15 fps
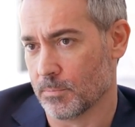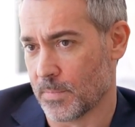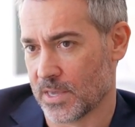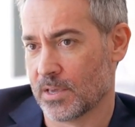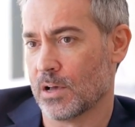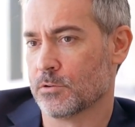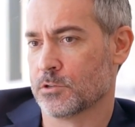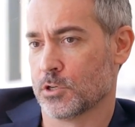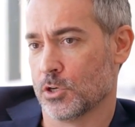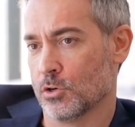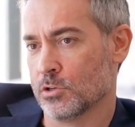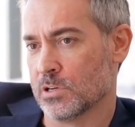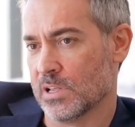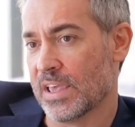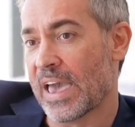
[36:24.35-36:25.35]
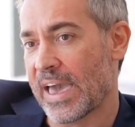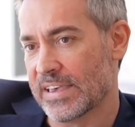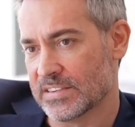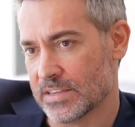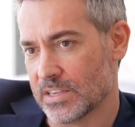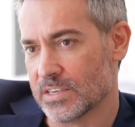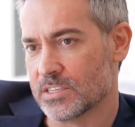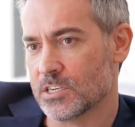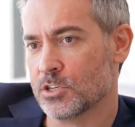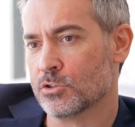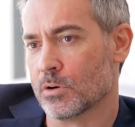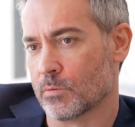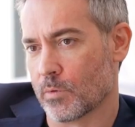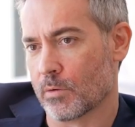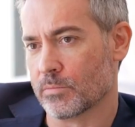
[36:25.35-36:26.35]
because it usually has an
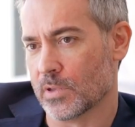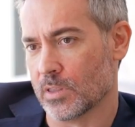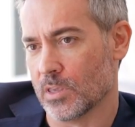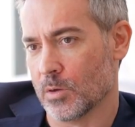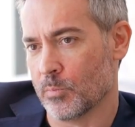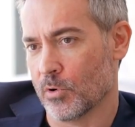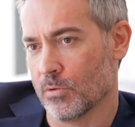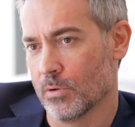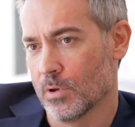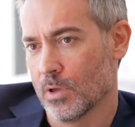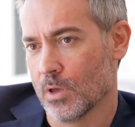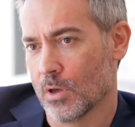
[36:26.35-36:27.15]
incision around the nipple,